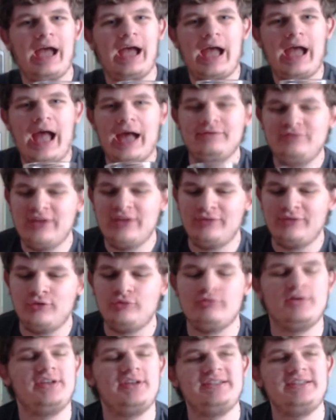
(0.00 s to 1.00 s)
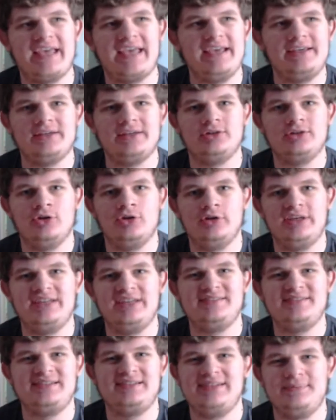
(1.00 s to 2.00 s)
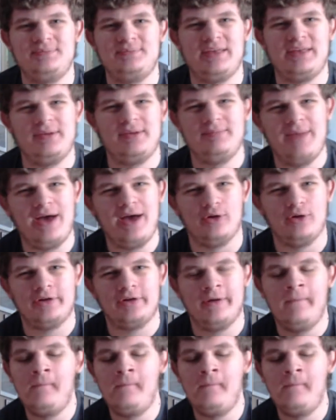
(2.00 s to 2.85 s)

really taken cookies and dipped them in milk.